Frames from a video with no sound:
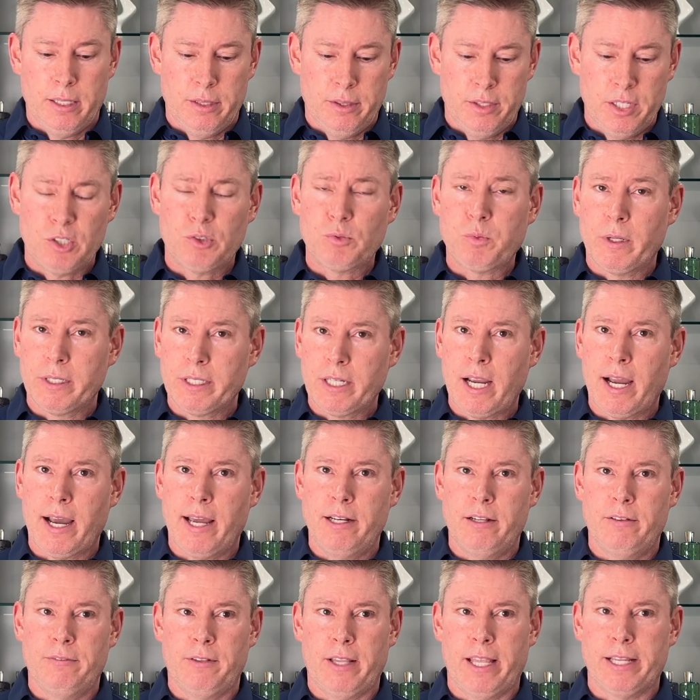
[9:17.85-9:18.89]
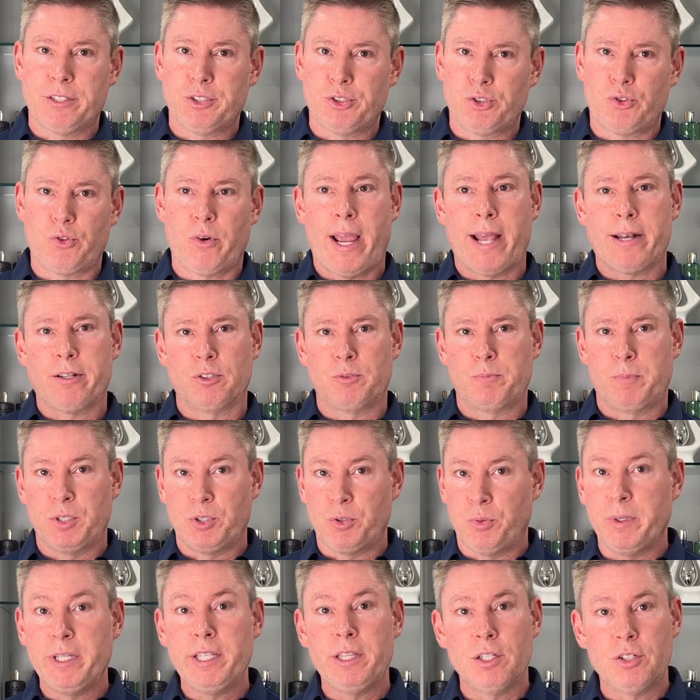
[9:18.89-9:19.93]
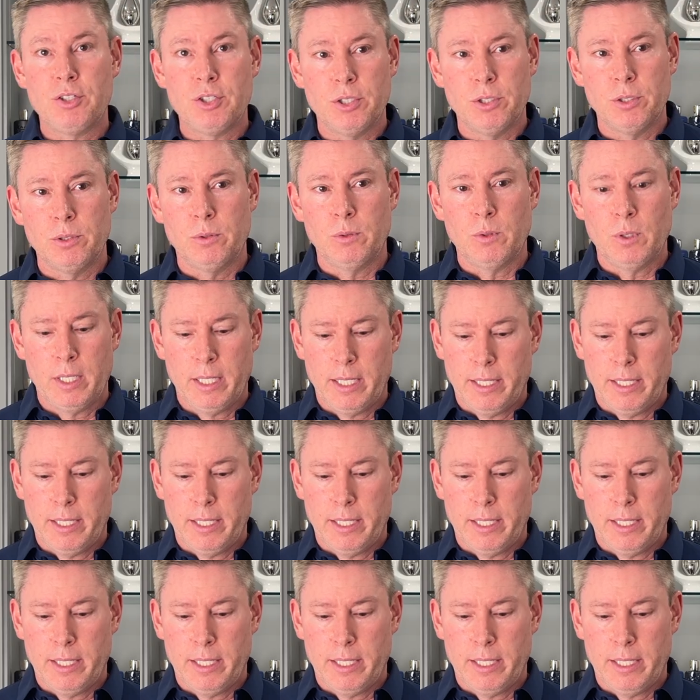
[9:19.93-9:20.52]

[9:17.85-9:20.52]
This one kind of like straddles between the two.